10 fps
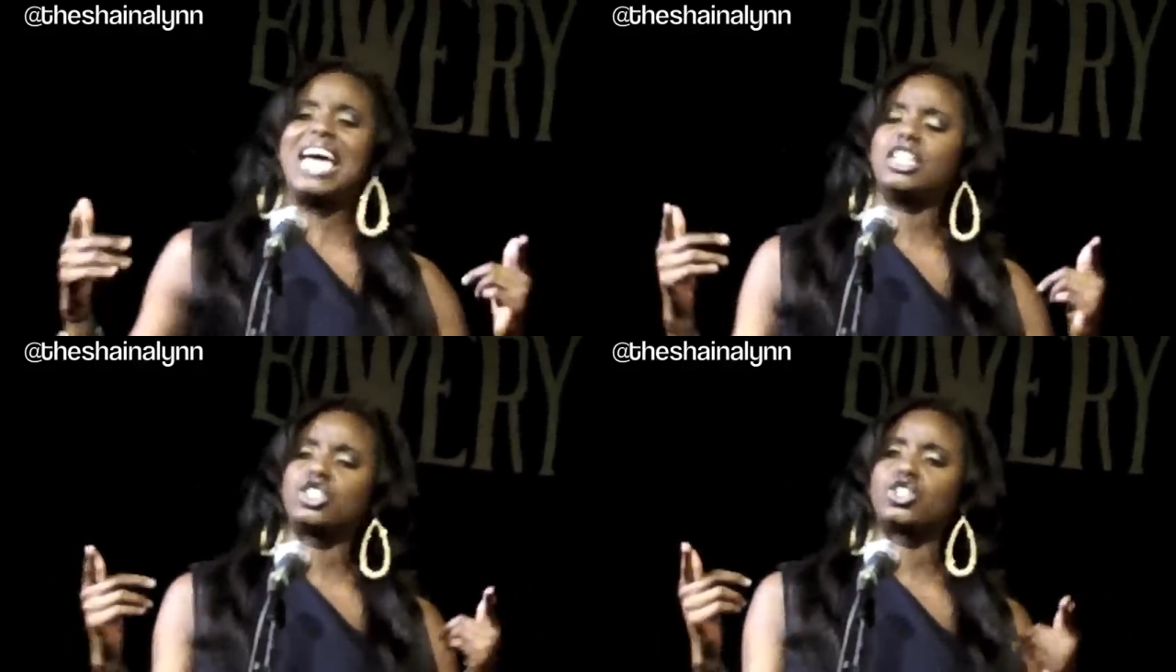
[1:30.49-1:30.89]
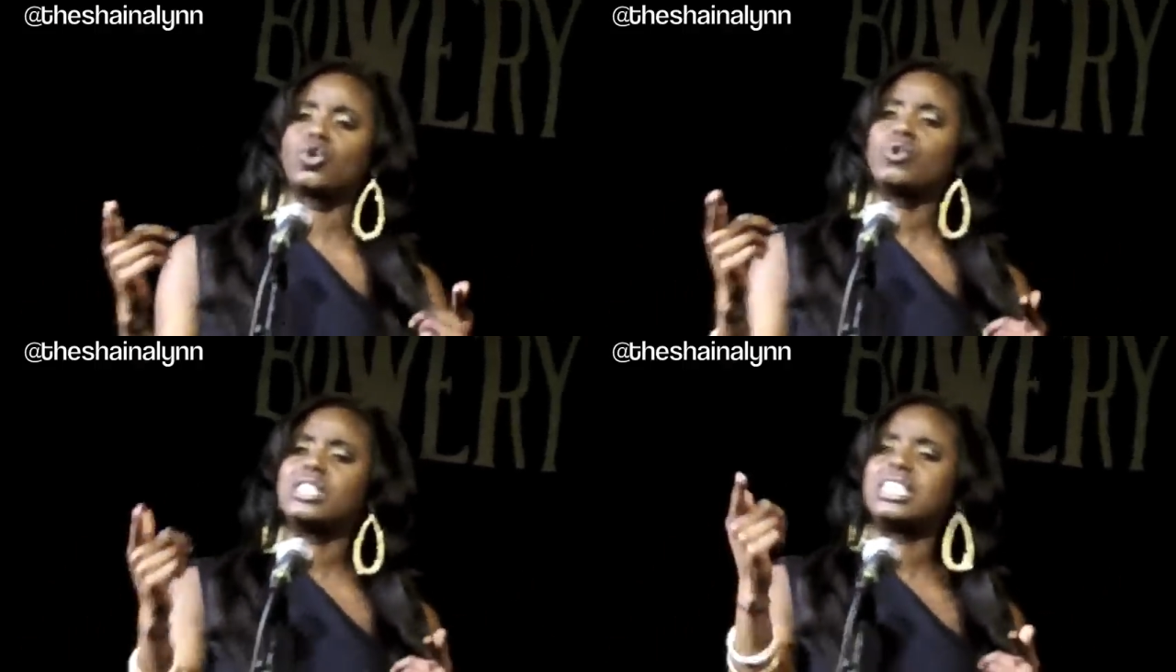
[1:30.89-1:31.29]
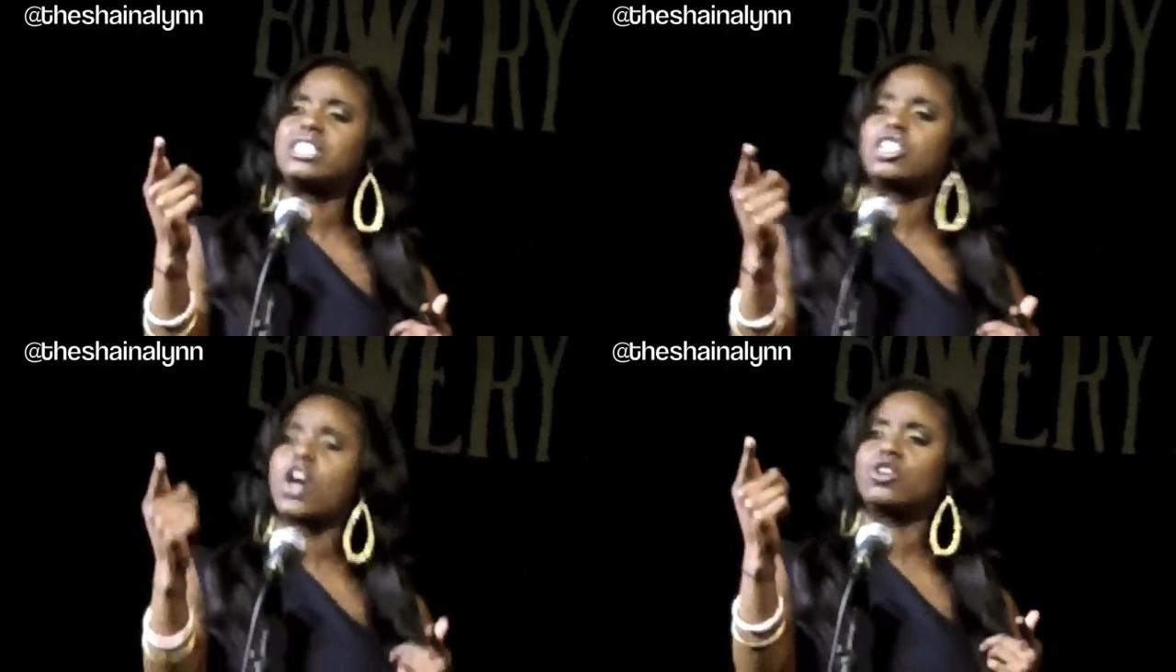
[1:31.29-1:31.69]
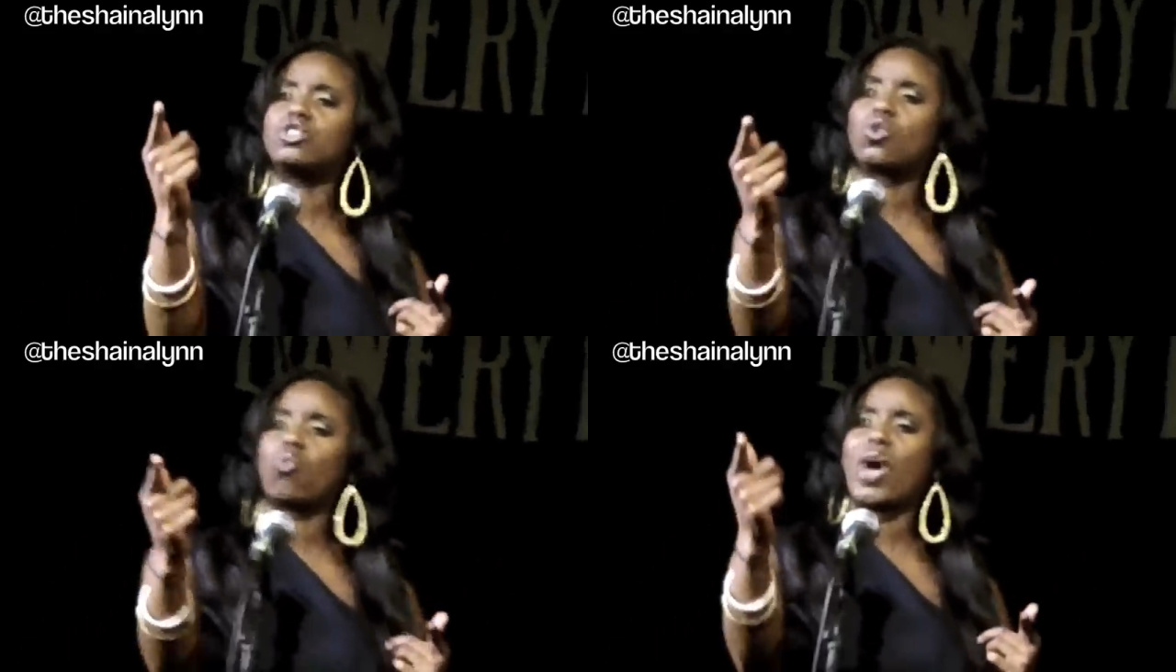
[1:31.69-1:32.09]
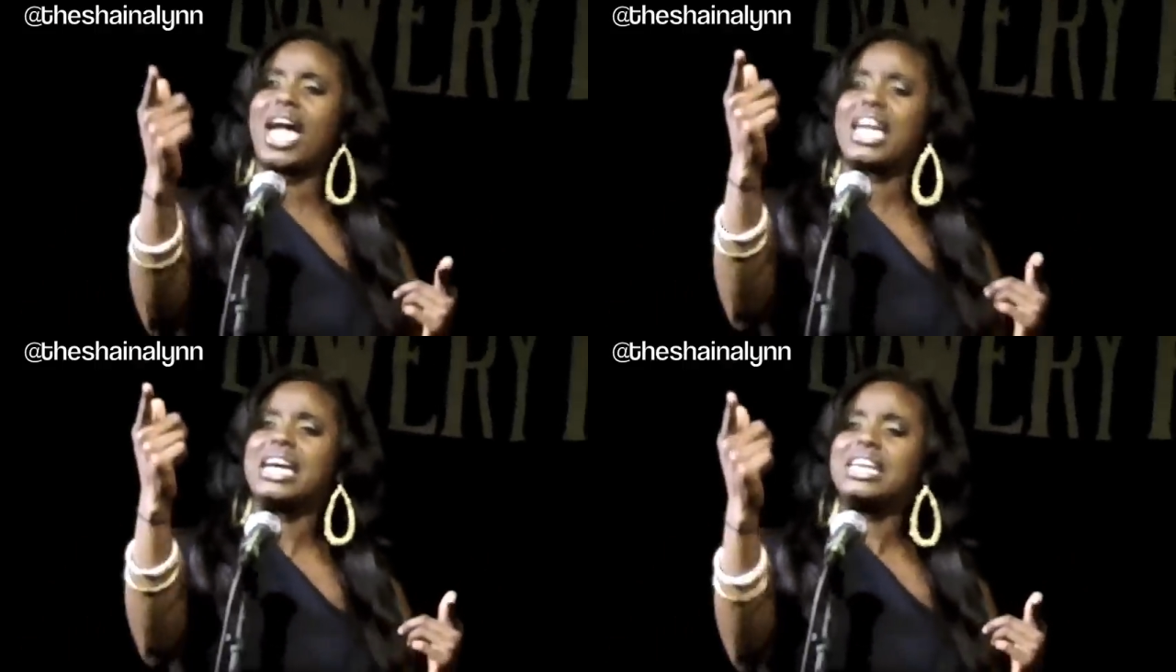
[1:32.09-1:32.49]
And as soon as he turns
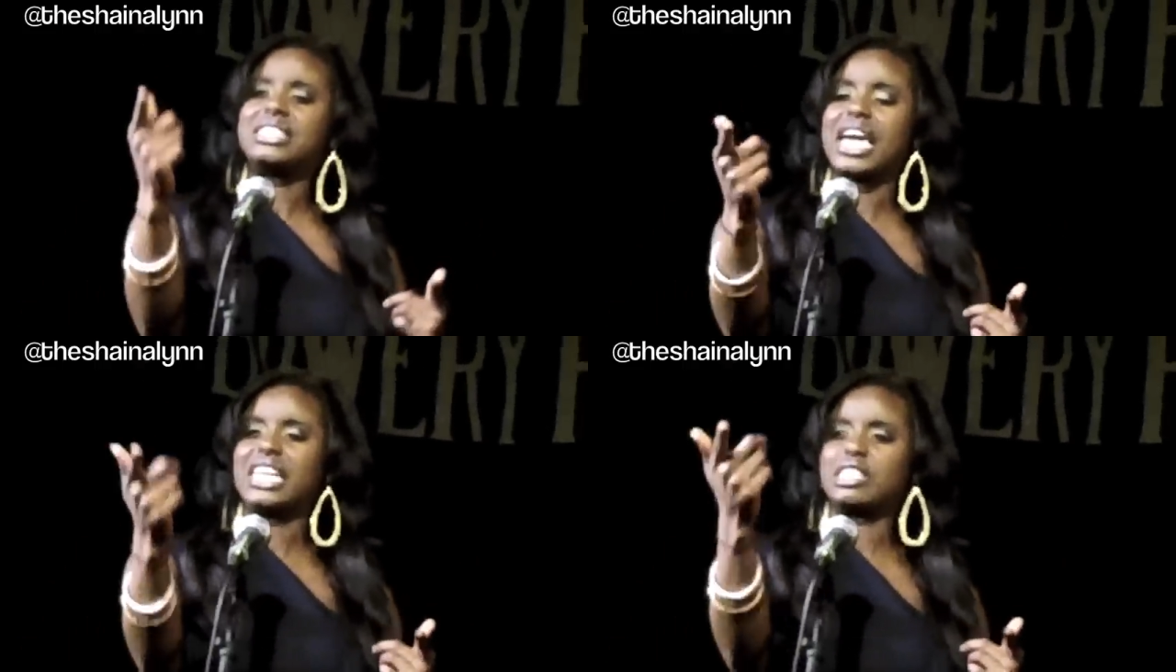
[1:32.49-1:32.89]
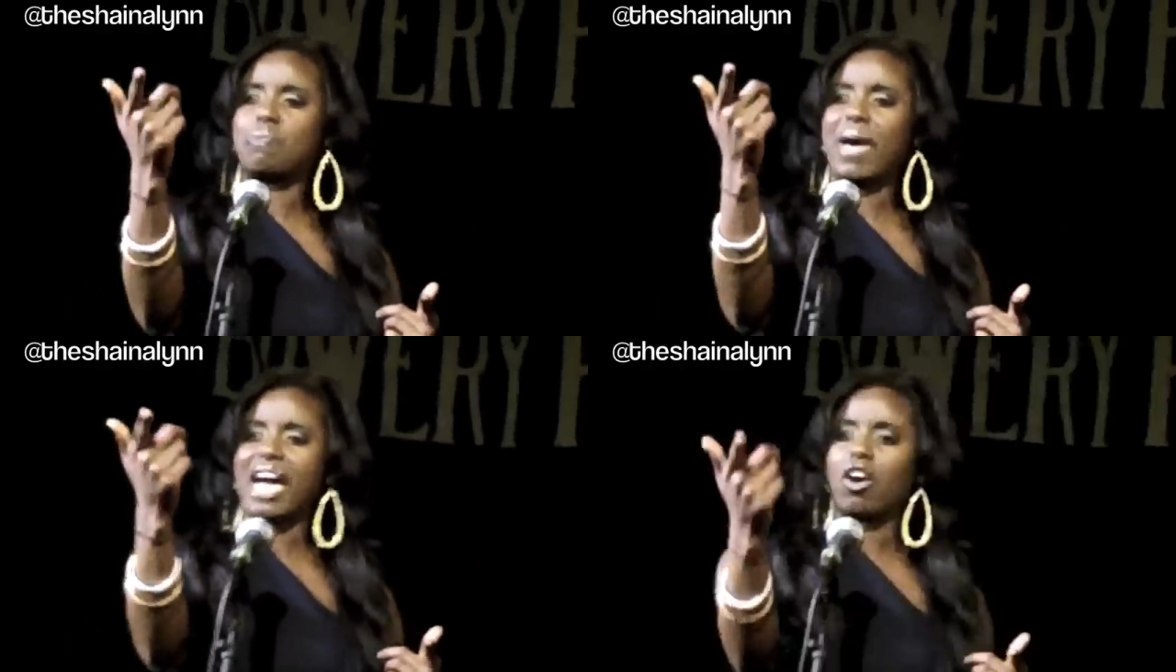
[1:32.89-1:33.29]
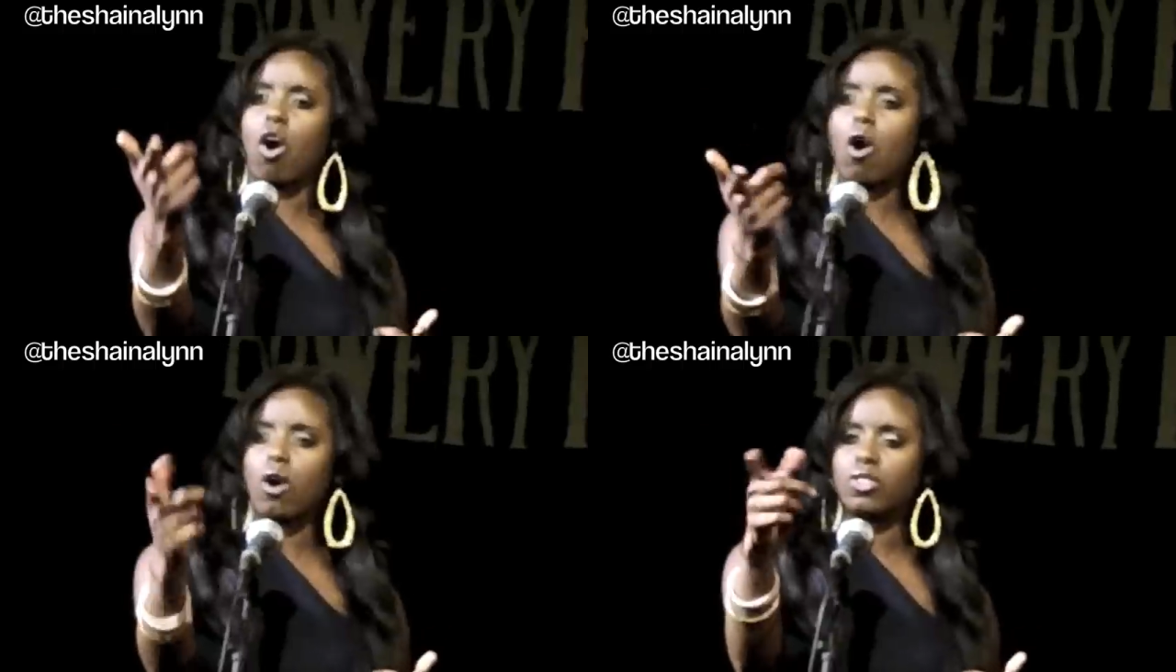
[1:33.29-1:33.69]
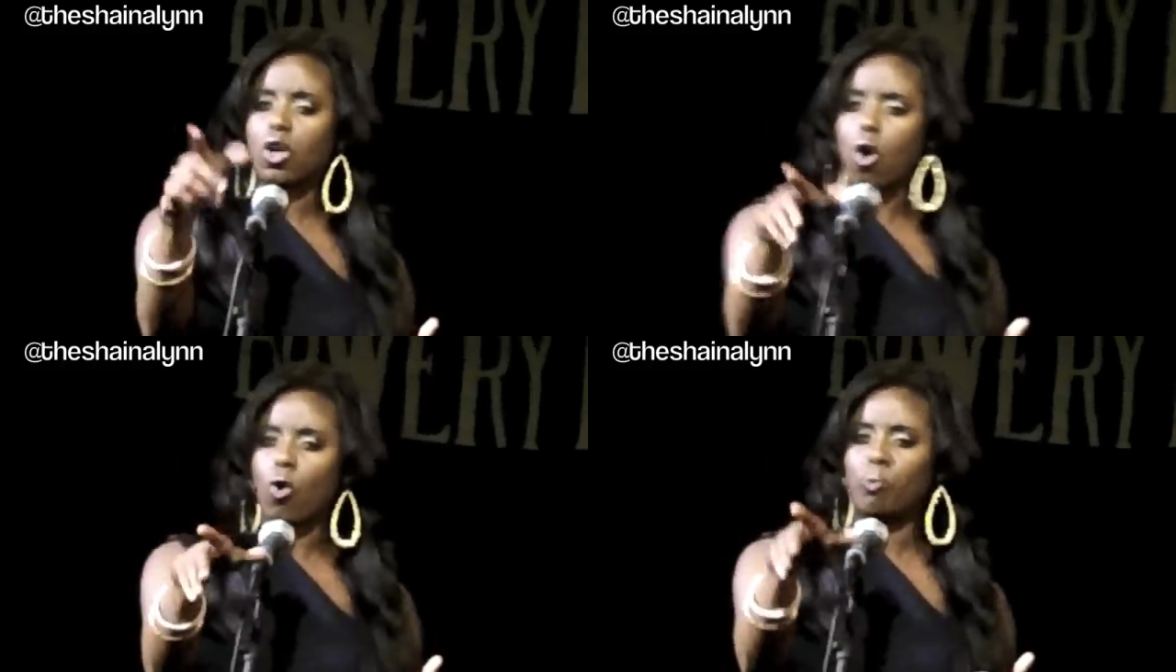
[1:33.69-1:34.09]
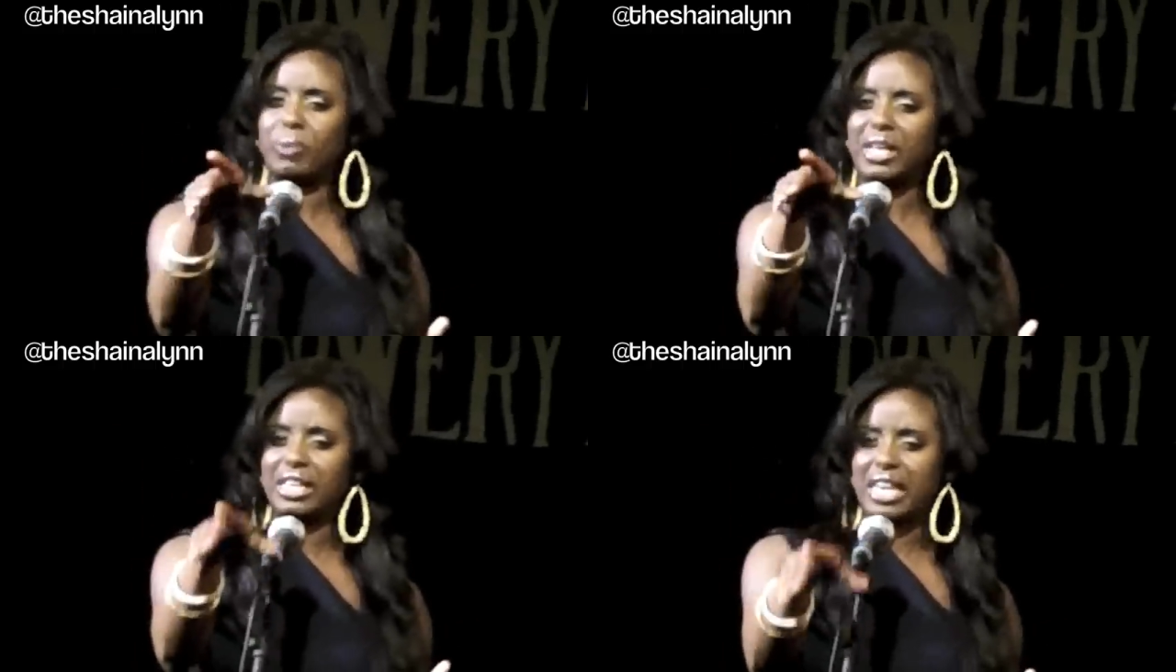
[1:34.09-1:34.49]
away, takes back all the
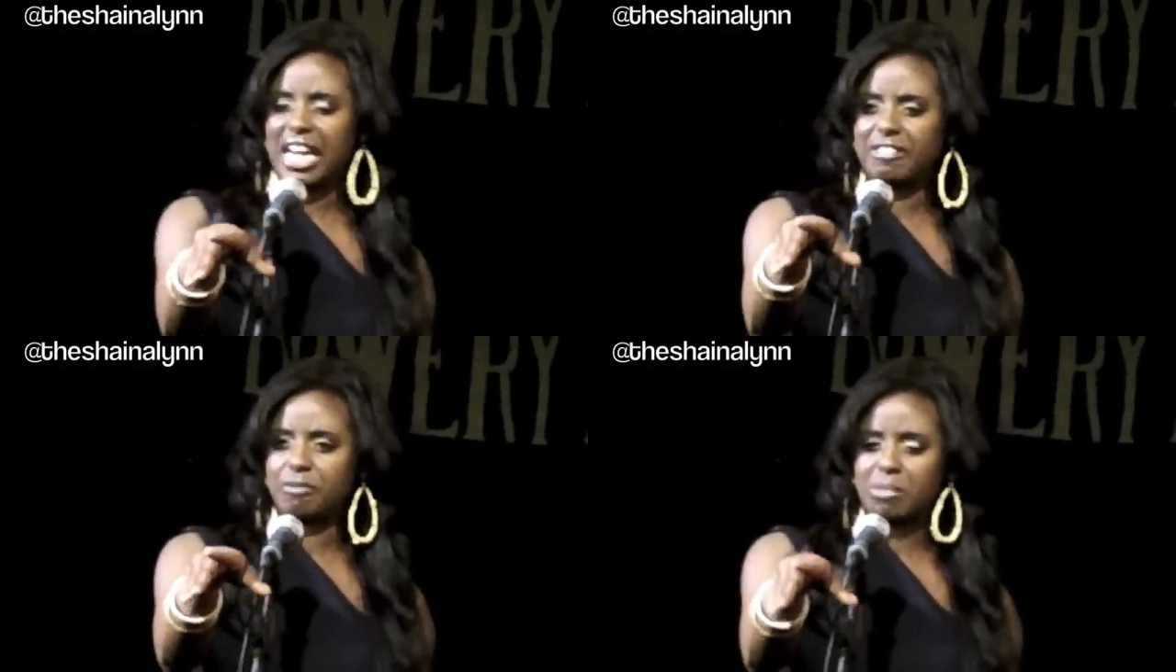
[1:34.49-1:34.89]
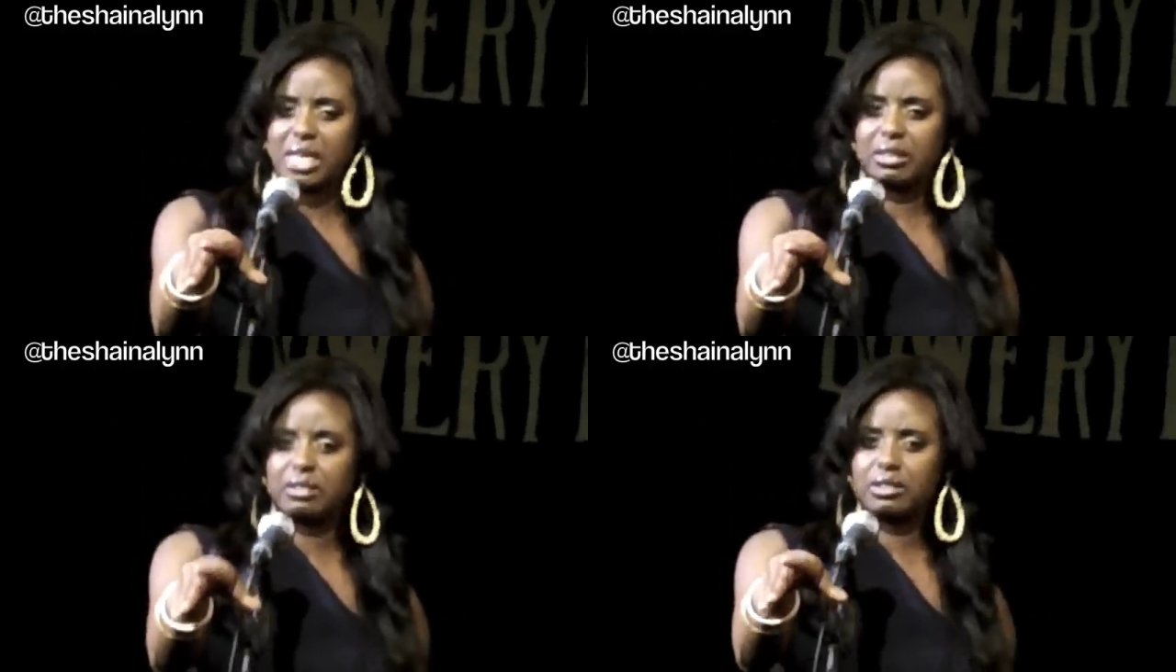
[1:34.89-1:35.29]
hope he gave me.